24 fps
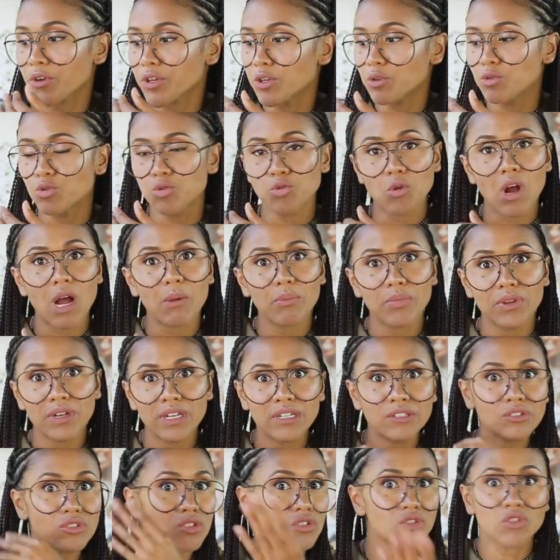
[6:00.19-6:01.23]
or you drop it
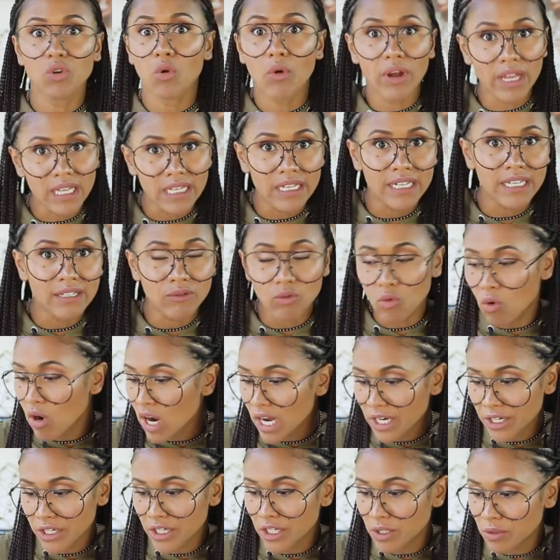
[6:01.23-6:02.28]
in toilet
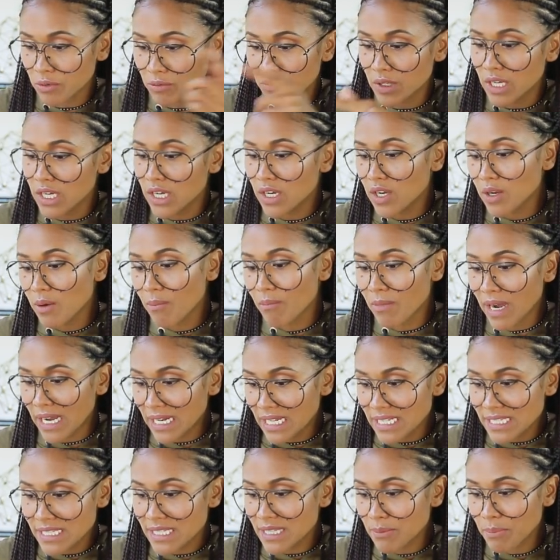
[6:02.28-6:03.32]
water,
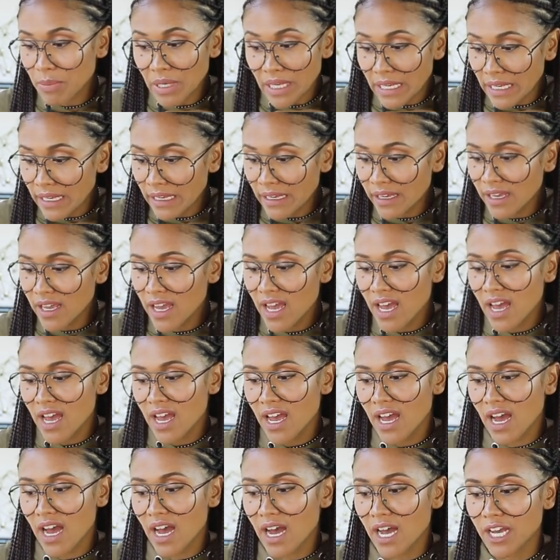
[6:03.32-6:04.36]
minus the pee,
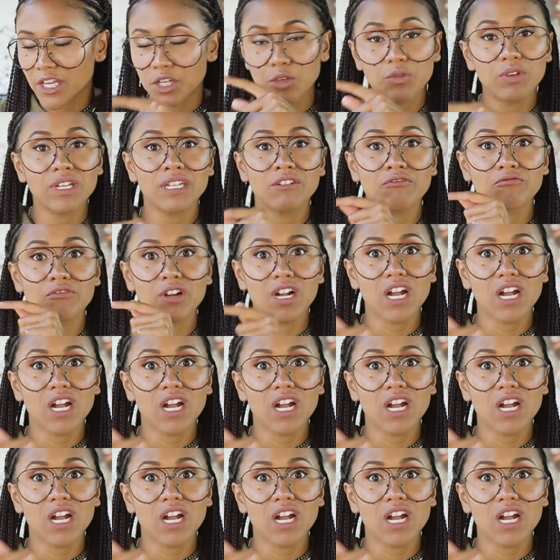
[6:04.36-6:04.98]
you can